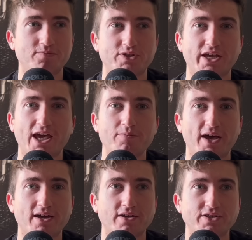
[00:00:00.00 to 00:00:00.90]
came
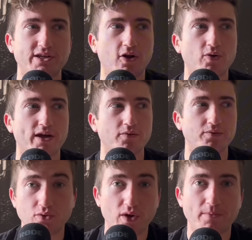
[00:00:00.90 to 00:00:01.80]
back and she said, okay, we
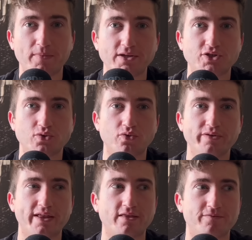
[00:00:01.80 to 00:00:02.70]
went and made sure
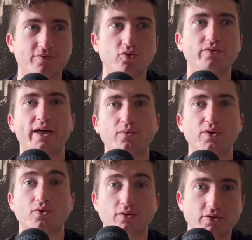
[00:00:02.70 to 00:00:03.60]
that the food that we
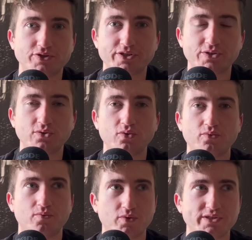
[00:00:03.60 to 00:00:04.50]
were allergic to
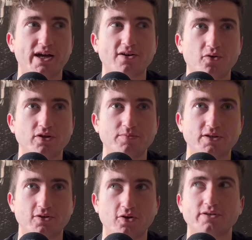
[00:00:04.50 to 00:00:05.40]
was not going to be
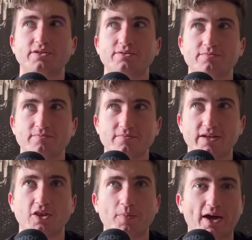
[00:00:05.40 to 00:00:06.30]
cooked
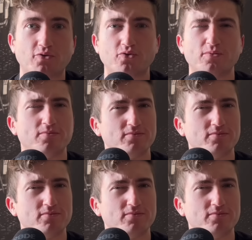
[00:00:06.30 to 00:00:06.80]
in the back room